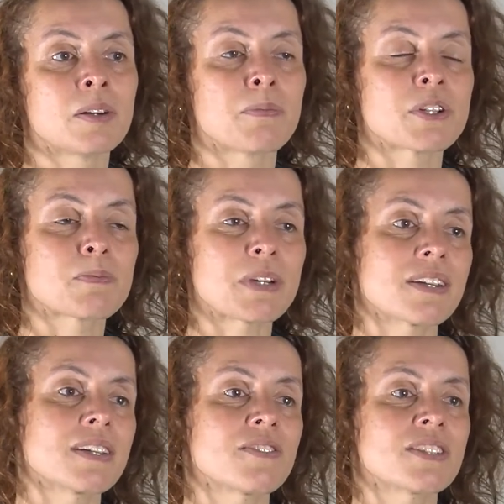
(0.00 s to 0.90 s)

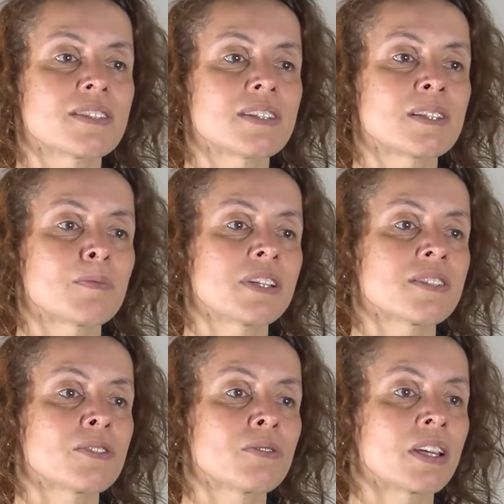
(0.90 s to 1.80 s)
perspectives and
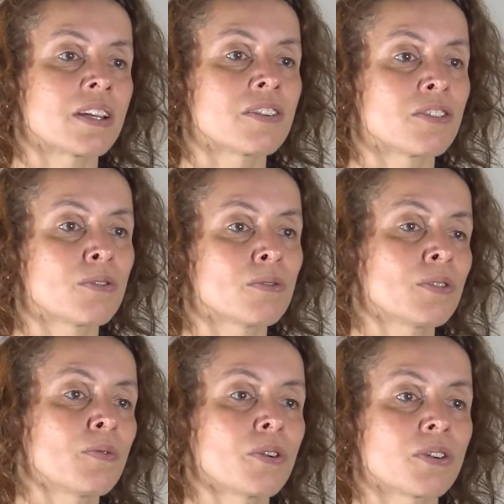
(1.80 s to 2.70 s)
disciplines together
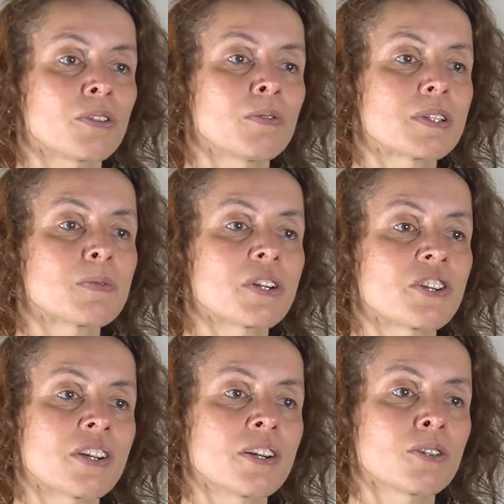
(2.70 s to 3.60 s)
to work towards one
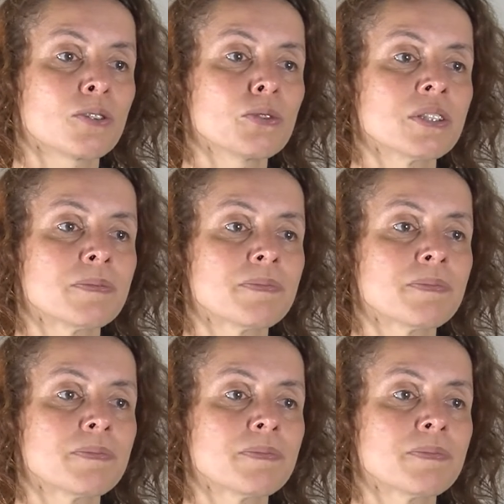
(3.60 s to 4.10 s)
shared goal.